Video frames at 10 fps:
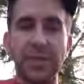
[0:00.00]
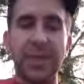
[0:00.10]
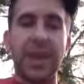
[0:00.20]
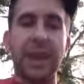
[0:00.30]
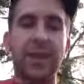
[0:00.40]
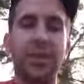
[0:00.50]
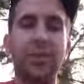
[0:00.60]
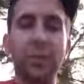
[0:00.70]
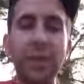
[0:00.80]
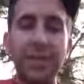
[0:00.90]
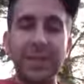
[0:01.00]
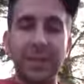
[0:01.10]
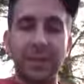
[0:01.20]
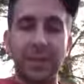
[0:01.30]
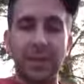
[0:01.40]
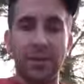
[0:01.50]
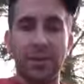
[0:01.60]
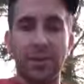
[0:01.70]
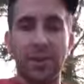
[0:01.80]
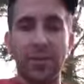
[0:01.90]
and they added 3 teams in the year
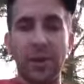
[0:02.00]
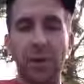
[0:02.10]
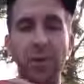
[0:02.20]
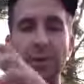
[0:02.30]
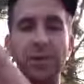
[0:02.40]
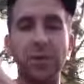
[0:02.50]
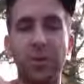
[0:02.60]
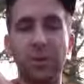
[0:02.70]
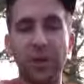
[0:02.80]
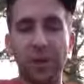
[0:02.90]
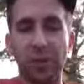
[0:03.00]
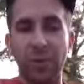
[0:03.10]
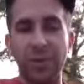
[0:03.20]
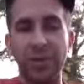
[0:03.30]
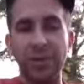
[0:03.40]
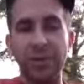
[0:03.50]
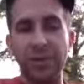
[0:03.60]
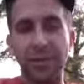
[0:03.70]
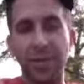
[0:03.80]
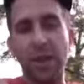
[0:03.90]
33, only 2 of which are with
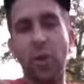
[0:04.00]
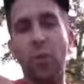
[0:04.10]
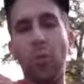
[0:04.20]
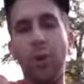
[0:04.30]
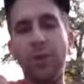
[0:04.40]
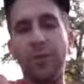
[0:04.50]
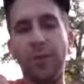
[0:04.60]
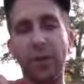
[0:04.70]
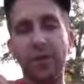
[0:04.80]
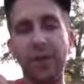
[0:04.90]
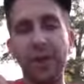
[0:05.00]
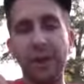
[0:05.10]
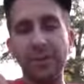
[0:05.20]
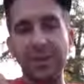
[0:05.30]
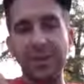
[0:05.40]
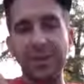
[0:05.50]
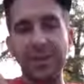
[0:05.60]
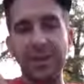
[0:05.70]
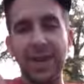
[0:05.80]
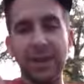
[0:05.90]
us. One forfeited, that was the
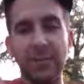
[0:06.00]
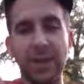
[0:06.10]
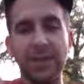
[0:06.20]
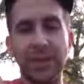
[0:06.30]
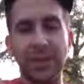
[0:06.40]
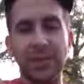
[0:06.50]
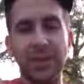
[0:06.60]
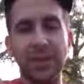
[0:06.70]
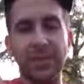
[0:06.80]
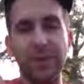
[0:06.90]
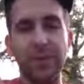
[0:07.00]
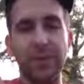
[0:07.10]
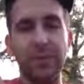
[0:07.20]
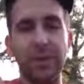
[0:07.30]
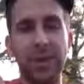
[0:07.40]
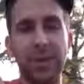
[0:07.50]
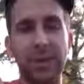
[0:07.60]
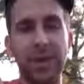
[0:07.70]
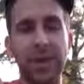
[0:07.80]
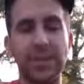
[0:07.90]
Cincinnati Reds, like the baseball team. They
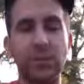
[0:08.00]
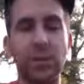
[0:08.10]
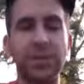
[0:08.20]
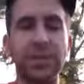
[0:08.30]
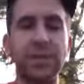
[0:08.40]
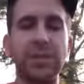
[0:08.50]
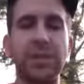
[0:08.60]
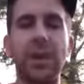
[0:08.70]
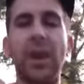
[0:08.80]
only lasted 1 season.